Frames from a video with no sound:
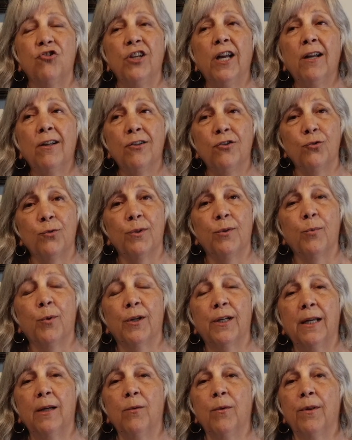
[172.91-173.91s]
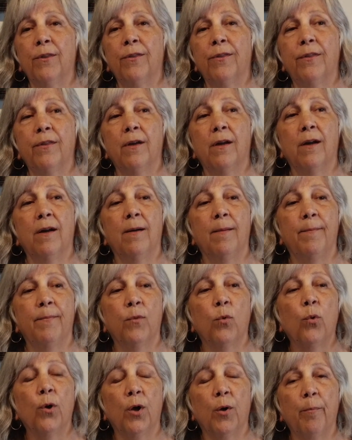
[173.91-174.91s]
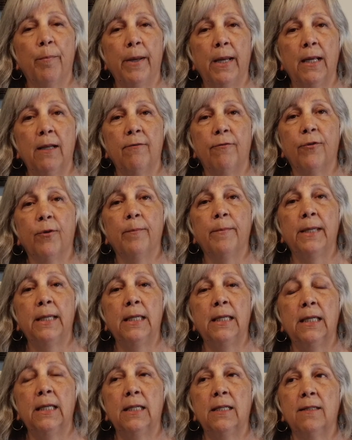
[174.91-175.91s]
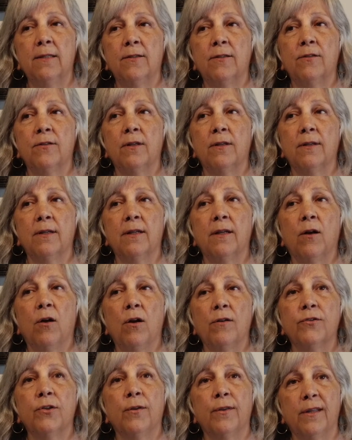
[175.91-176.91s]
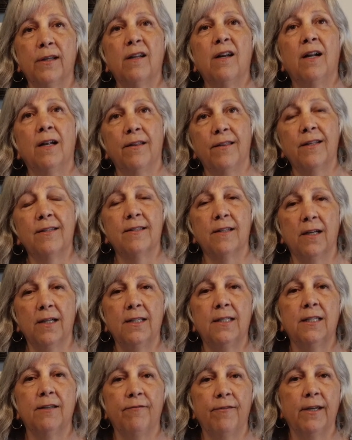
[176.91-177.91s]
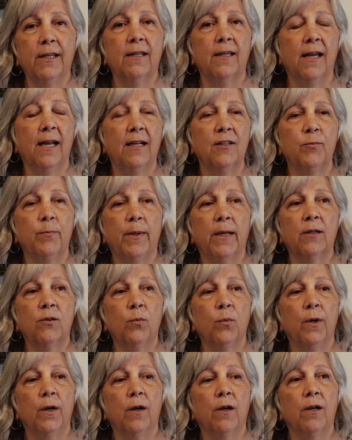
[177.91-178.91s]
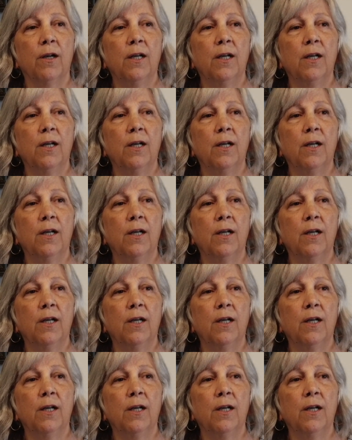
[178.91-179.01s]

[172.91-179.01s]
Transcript: challenge with working with oil paint for me is also the scientific aspect, where